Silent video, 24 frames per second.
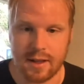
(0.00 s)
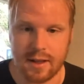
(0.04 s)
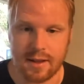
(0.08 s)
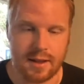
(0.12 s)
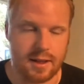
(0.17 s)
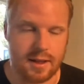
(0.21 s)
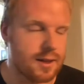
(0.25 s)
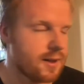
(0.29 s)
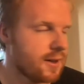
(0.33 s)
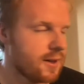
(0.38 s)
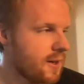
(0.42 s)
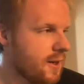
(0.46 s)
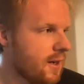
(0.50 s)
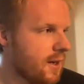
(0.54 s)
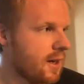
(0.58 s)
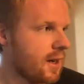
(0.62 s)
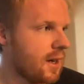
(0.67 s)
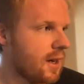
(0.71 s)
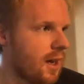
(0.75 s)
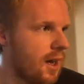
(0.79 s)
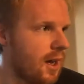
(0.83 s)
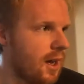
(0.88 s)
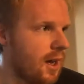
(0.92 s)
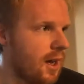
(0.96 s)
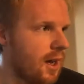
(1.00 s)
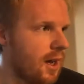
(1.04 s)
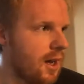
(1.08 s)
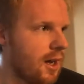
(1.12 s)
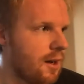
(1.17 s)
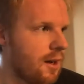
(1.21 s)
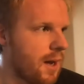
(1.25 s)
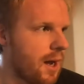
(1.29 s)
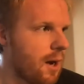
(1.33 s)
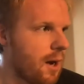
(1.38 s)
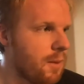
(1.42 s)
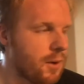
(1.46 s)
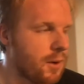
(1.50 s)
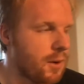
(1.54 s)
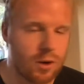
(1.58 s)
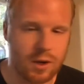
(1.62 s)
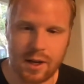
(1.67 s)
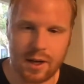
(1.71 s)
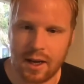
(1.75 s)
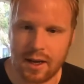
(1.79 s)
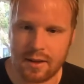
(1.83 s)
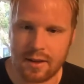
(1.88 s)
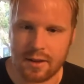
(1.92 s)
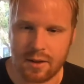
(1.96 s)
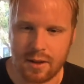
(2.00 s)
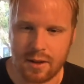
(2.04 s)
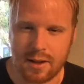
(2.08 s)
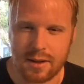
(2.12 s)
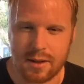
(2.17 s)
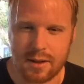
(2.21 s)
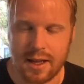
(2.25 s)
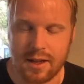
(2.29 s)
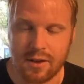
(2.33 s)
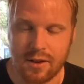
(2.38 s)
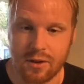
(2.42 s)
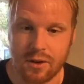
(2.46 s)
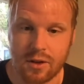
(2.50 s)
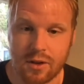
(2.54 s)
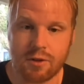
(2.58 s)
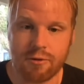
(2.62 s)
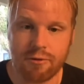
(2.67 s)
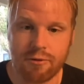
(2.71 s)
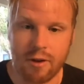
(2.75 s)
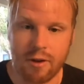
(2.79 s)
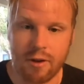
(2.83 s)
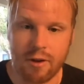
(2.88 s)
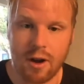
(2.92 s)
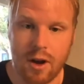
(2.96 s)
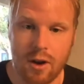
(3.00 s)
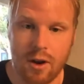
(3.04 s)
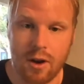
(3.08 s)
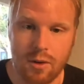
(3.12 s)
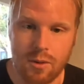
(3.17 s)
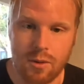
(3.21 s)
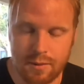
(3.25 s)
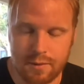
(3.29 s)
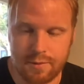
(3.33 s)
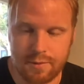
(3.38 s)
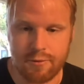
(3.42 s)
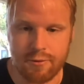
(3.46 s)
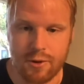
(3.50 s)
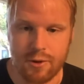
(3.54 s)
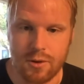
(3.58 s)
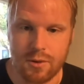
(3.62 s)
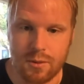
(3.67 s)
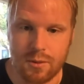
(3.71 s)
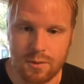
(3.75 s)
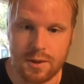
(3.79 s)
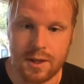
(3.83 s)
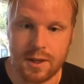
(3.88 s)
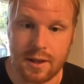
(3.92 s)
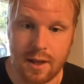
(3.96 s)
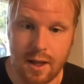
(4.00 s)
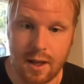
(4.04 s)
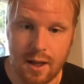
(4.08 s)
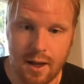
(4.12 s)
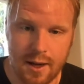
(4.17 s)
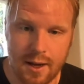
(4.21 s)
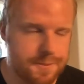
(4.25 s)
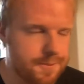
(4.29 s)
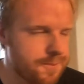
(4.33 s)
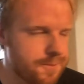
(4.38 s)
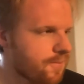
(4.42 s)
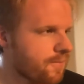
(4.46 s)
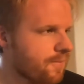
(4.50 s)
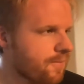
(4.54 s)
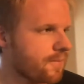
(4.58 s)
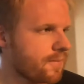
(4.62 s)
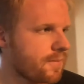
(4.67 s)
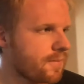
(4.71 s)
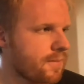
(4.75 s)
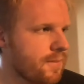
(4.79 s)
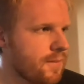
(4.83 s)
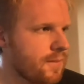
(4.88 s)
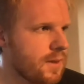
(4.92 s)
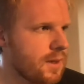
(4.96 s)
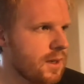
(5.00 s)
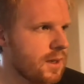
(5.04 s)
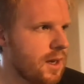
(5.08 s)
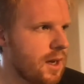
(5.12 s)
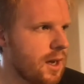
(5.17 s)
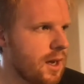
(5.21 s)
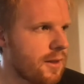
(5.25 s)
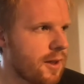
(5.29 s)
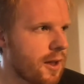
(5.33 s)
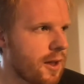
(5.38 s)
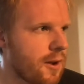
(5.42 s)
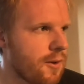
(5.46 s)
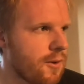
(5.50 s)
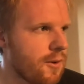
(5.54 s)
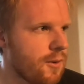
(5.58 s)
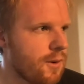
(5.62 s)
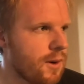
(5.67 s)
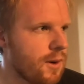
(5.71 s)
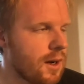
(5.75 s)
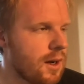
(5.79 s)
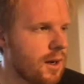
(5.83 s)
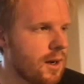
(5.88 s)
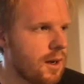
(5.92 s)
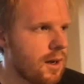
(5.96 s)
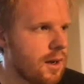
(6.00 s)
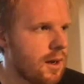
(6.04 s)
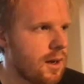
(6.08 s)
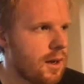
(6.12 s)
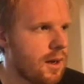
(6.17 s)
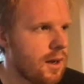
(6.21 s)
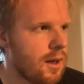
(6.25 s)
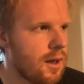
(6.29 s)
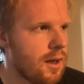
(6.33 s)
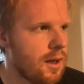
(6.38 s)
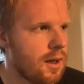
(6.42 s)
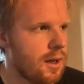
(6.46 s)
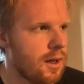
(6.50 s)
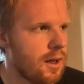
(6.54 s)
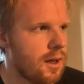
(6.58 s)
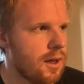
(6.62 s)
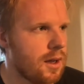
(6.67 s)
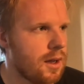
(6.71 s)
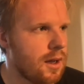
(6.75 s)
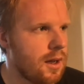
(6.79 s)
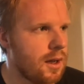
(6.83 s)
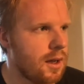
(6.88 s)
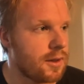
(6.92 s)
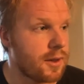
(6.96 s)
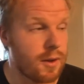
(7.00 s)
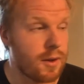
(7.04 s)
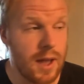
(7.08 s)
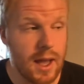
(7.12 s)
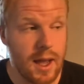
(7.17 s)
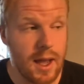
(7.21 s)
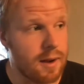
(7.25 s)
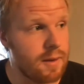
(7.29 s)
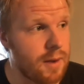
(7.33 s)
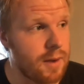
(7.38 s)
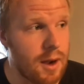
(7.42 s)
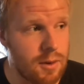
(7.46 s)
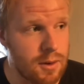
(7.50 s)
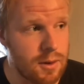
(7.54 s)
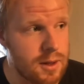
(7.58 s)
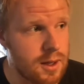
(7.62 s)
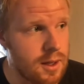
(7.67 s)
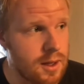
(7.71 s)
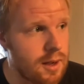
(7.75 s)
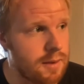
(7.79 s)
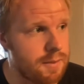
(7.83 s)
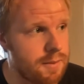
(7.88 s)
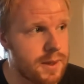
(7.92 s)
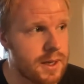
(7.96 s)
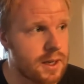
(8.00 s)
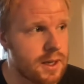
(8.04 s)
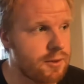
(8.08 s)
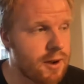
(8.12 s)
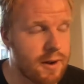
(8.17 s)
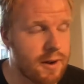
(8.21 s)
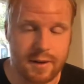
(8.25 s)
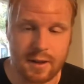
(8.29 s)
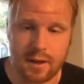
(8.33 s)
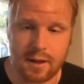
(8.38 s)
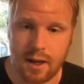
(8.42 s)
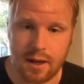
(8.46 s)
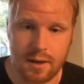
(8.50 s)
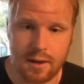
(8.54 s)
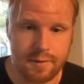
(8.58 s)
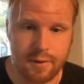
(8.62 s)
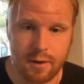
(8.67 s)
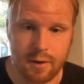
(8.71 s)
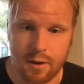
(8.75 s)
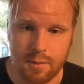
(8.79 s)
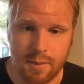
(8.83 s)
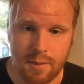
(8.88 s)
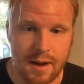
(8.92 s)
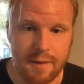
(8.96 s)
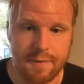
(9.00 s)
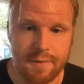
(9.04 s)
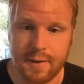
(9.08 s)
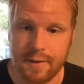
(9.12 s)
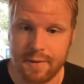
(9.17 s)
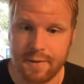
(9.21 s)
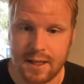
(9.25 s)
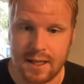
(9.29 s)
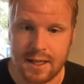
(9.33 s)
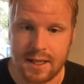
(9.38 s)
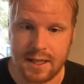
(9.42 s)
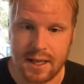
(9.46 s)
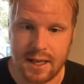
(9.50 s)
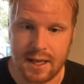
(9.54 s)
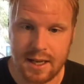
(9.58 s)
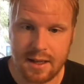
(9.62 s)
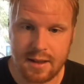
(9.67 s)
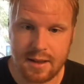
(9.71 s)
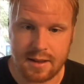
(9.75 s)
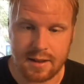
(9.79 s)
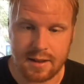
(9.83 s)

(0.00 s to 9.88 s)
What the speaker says: and helping organizations grow through design. And so I've been a graphic designer for about 15 years. And